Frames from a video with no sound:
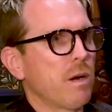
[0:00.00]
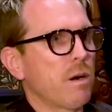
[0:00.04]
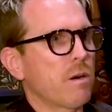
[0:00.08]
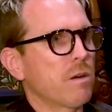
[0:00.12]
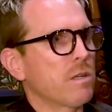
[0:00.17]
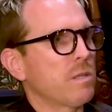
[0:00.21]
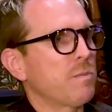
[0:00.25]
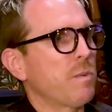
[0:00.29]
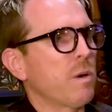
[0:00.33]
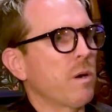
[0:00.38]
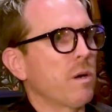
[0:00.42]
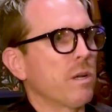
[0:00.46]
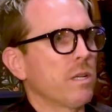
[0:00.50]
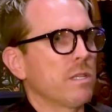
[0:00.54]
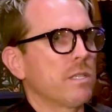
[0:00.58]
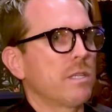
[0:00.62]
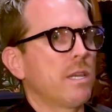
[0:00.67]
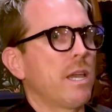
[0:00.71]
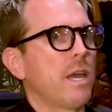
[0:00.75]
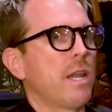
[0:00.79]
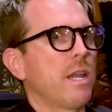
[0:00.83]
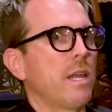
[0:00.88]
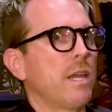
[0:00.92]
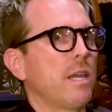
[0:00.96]
My hardest part is
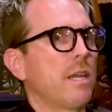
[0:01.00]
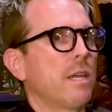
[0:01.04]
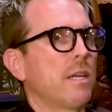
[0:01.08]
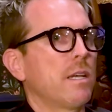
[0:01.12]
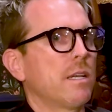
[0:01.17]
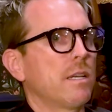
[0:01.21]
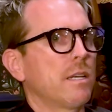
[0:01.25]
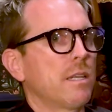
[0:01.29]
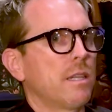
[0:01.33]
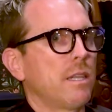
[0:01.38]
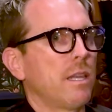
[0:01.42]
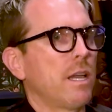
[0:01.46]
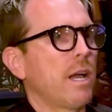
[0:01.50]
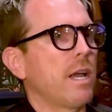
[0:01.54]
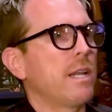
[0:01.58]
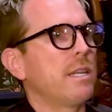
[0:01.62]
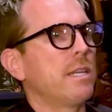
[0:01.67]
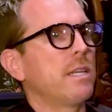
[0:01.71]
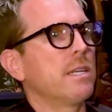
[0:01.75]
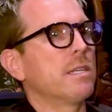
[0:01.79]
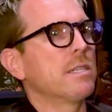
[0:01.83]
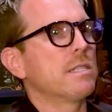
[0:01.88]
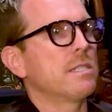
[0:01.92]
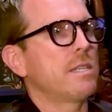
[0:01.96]
getting the
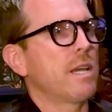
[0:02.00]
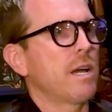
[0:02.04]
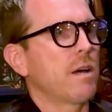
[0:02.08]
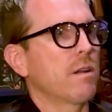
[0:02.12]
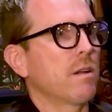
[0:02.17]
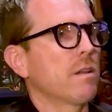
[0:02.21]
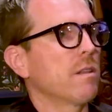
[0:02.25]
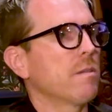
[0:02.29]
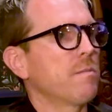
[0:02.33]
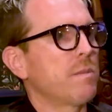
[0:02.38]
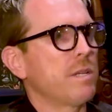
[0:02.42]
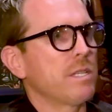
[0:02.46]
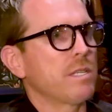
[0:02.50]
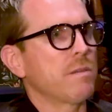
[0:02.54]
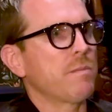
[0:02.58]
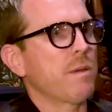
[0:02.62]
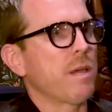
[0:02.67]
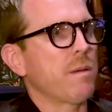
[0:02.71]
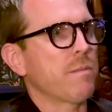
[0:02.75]
ideas down on a piece of mm-hmm.